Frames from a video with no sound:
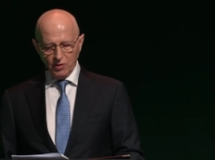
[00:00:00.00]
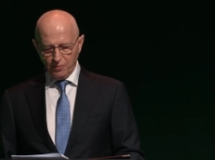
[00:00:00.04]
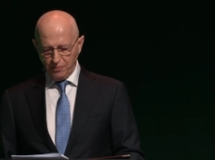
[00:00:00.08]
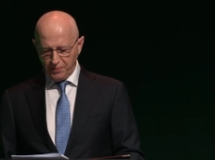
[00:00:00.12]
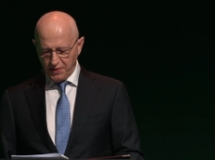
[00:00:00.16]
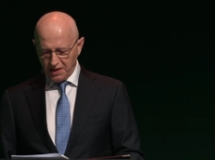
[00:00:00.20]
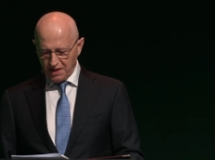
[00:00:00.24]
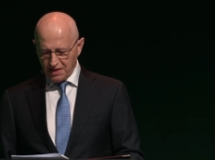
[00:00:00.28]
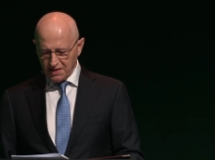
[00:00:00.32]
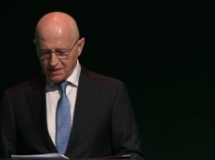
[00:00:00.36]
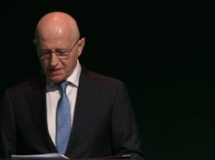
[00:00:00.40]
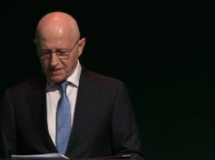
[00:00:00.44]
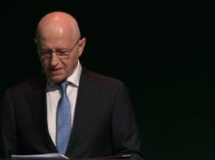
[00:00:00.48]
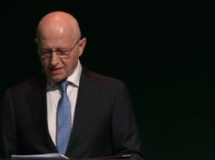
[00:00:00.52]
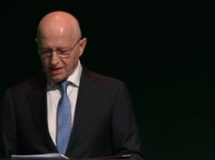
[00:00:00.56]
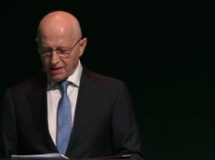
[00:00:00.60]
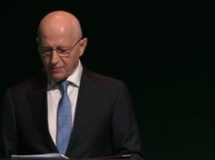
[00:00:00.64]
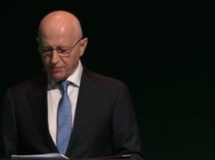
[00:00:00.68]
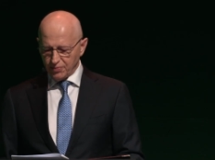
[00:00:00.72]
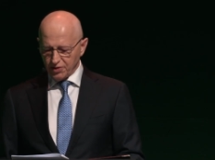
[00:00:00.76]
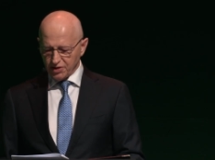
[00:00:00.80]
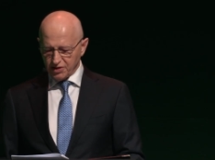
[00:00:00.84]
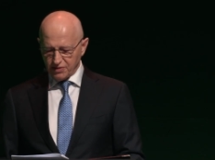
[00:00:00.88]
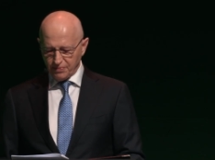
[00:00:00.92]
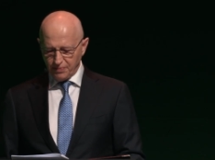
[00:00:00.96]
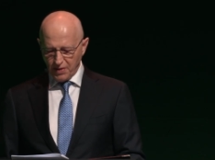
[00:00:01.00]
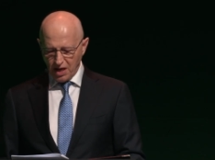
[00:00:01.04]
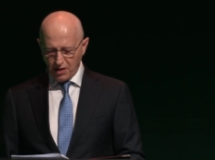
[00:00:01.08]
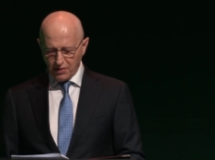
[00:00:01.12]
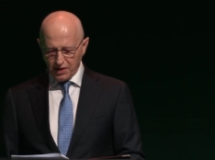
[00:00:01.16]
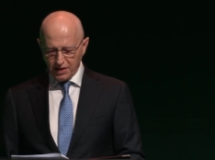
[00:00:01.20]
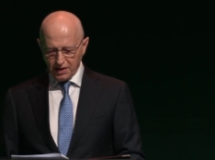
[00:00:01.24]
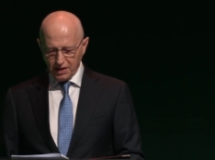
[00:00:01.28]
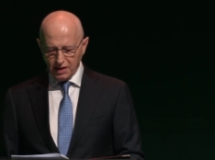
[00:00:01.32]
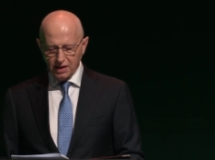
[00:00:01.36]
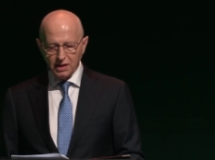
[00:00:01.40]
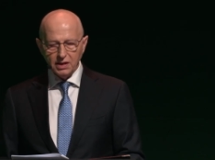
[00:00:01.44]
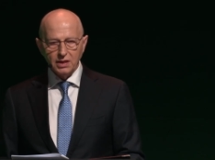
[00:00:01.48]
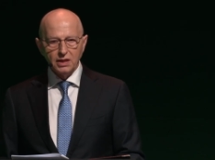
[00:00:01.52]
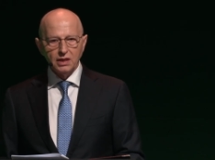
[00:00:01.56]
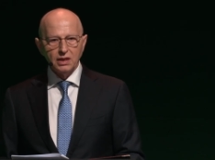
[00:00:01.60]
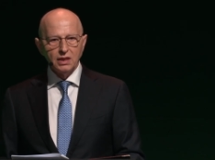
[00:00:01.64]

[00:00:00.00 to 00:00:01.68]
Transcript: peace and prosperity